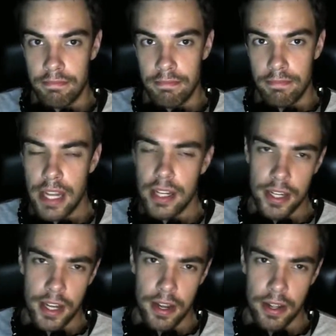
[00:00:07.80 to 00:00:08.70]
I guess I
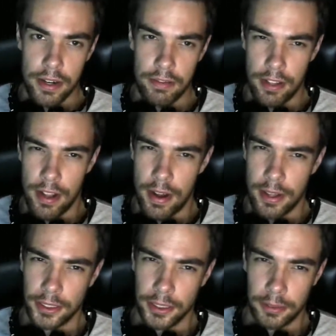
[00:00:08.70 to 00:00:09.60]
could call it a
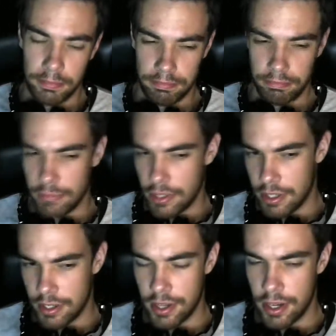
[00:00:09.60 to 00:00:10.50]
vlog,
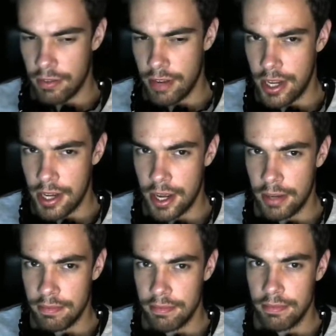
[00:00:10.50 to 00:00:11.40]
just kind of
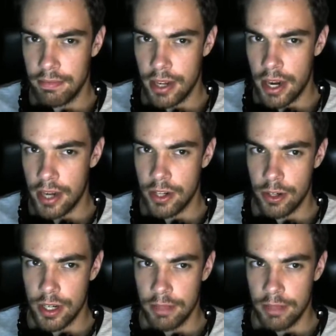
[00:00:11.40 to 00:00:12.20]
a, an entry